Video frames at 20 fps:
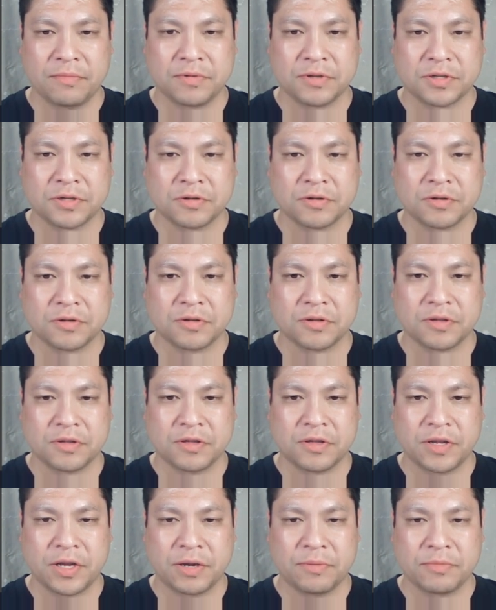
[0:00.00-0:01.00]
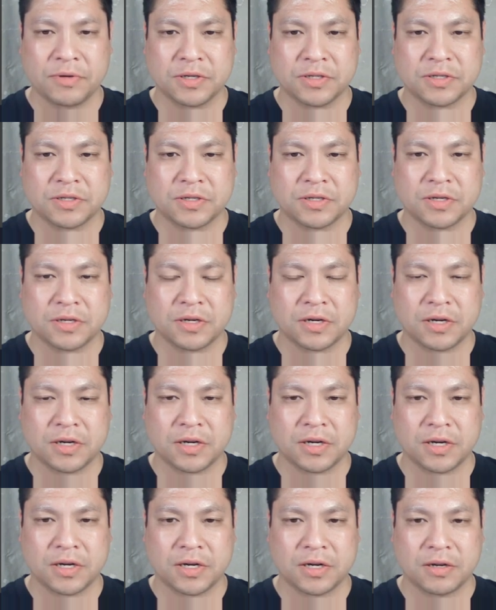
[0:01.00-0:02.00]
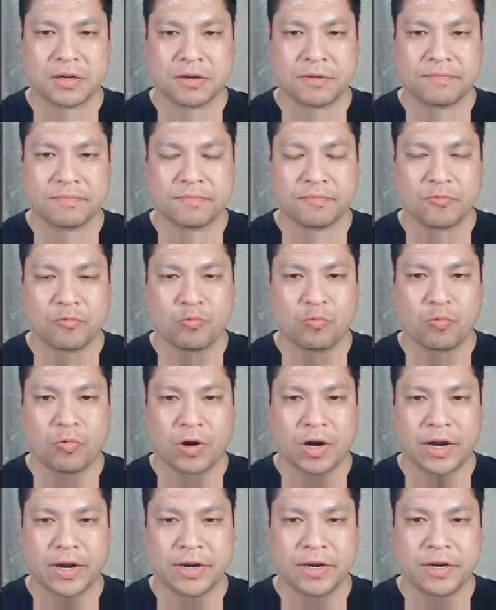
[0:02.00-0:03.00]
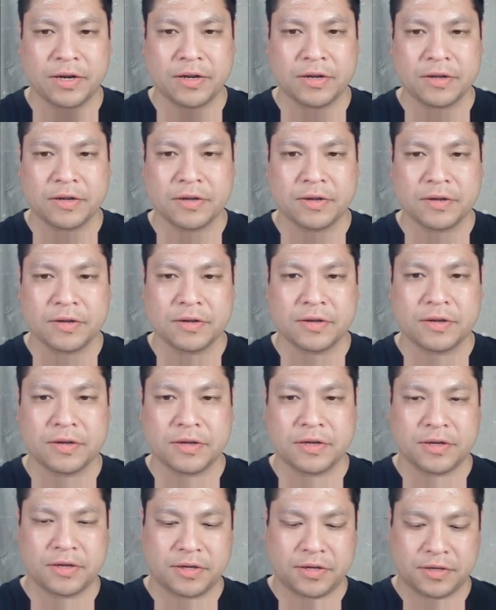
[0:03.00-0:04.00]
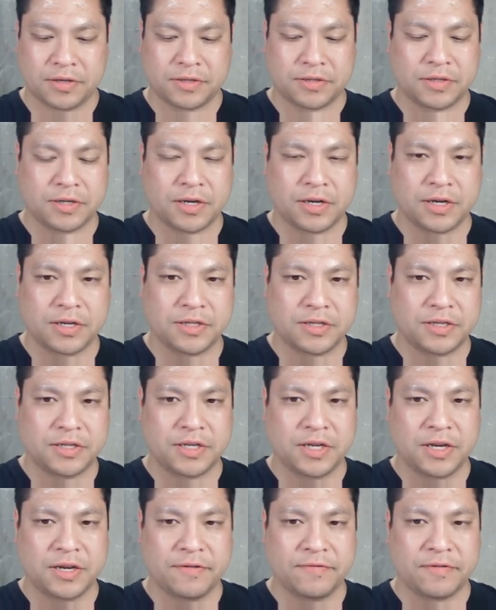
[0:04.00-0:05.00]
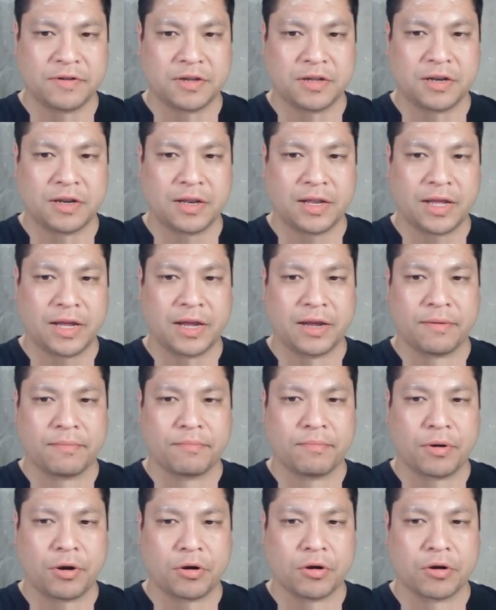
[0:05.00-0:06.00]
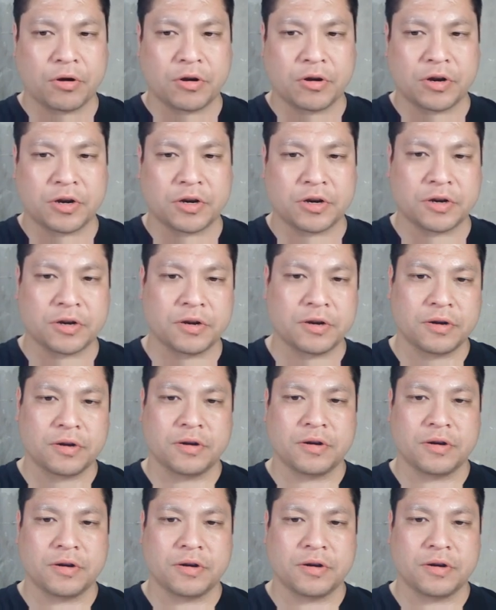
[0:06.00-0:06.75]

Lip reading: so name is 1 is David Lamb Park.